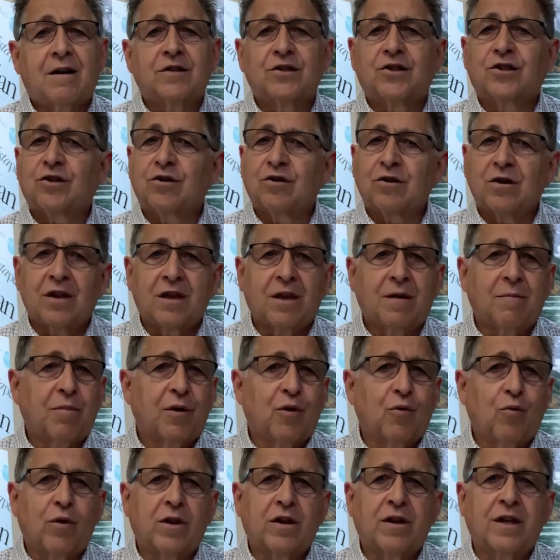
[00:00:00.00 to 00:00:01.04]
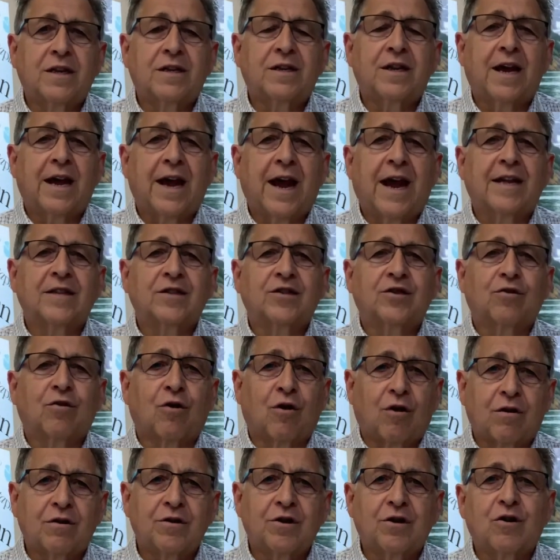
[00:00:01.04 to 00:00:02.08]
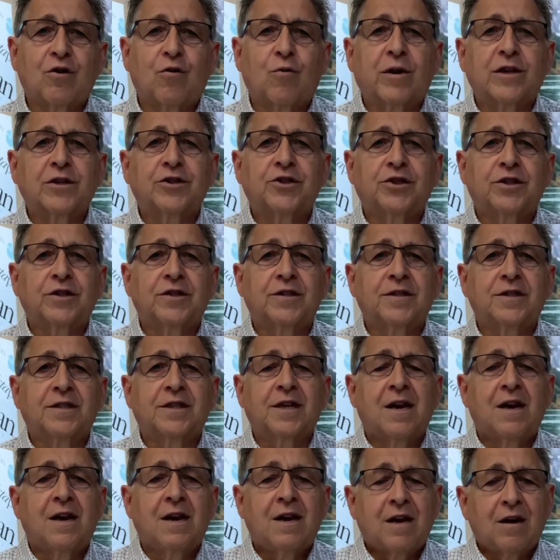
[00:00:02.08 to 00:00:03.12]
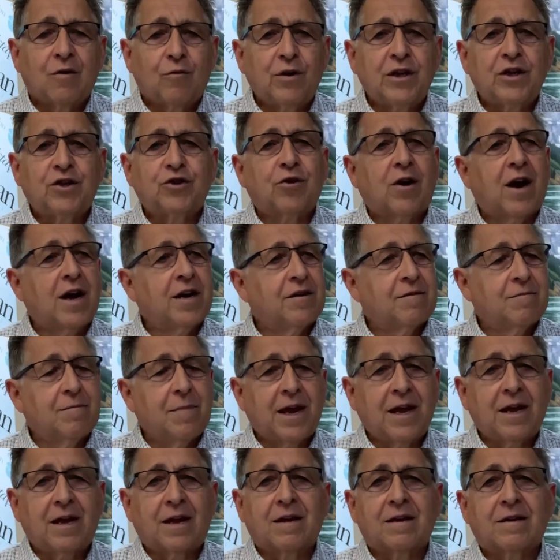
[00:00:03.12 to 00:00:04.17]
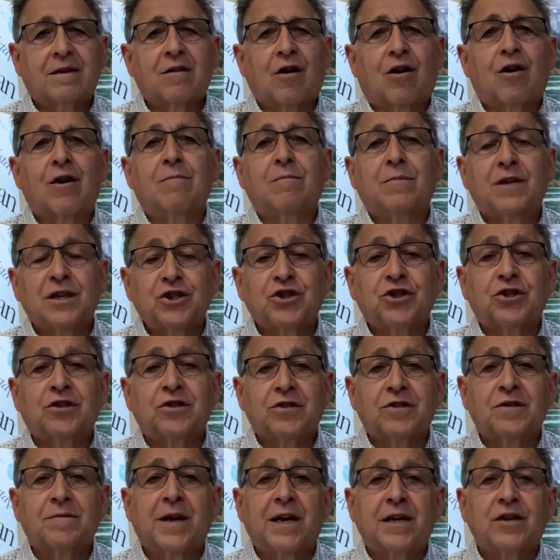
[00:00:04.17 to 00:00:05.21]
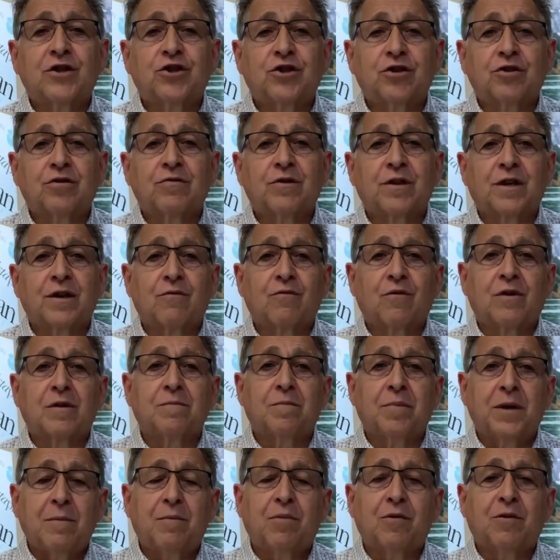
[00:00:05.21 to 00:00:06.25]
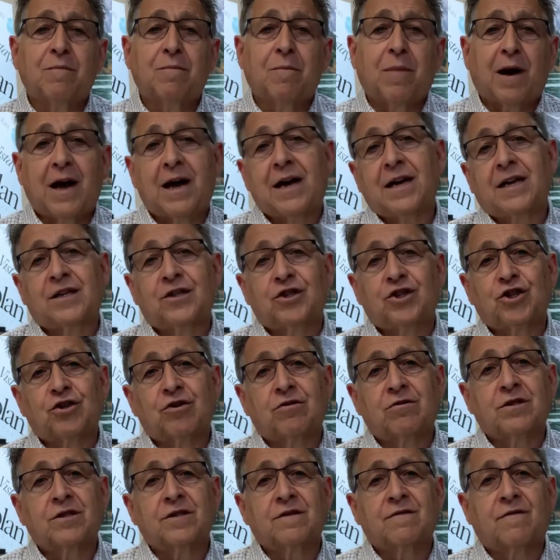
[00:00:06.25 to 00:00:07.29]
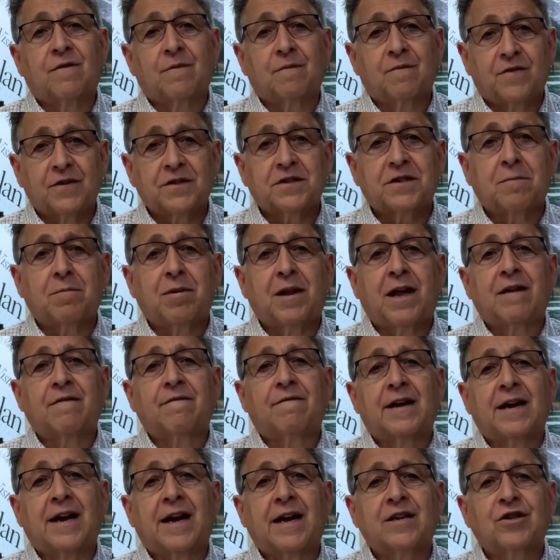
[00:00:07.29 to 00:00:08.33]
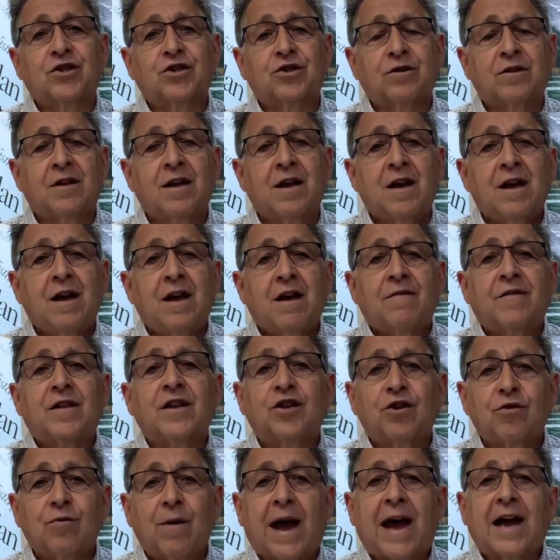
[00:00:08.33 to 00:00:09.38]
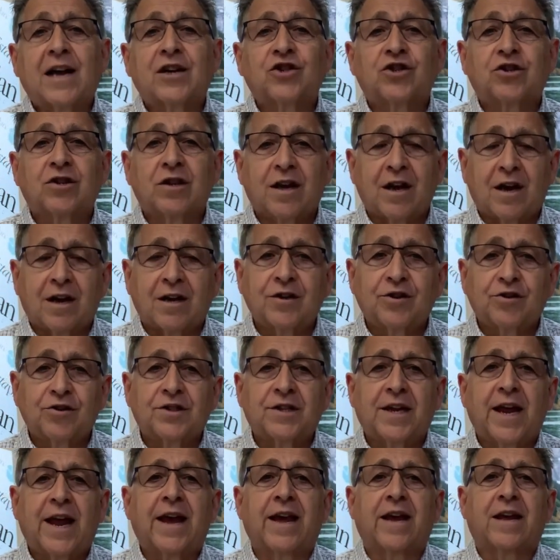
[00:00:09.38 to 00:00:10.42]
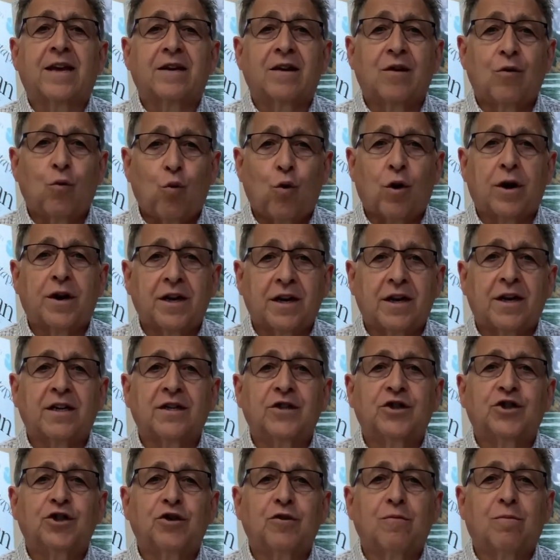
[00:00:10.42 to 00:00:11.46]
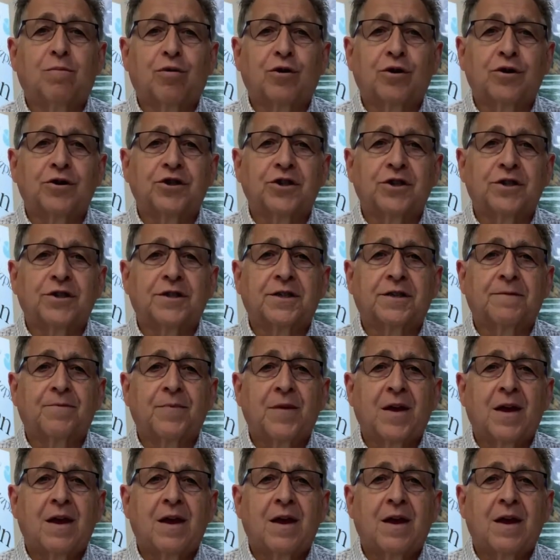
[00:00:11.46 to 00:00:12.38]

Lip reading: certainly be willing to answer all your questions. We try to make it our mission to make sure that when people buy insurance from Vistaplan Financial, that you actually understand what it is you purchased.